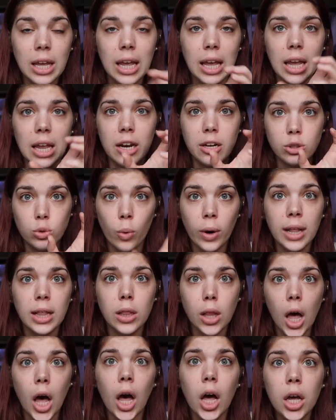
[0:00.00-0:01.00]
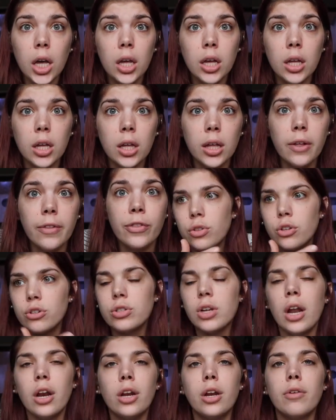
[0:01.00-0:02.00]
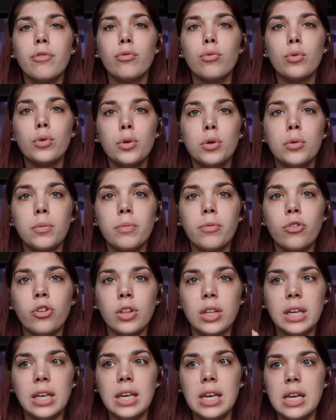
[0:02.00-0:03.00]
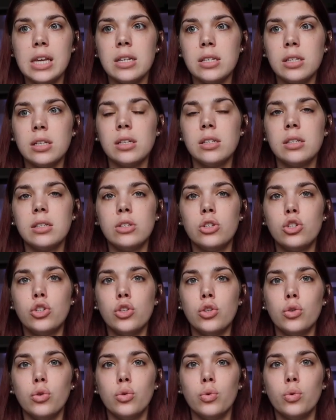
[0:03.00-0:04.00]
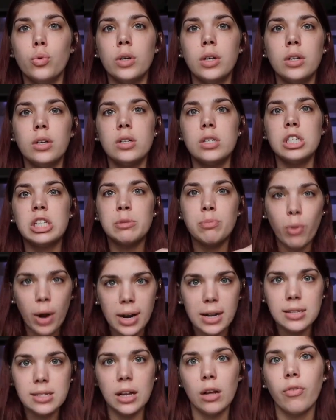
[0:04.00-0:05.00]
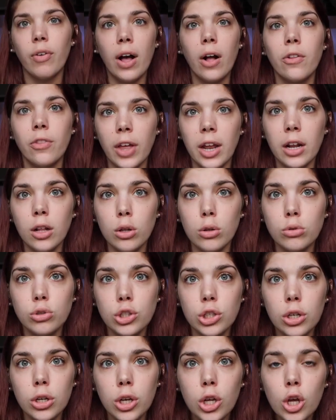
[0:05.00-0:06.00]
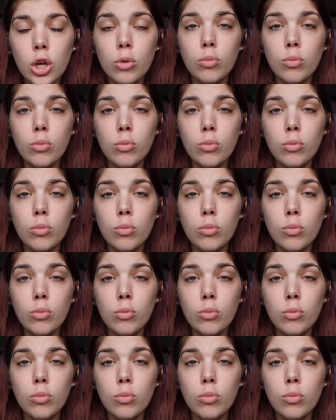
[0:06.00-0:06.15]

in a 20 long, there's not enough room for the heat to spread itself out in that enclosure,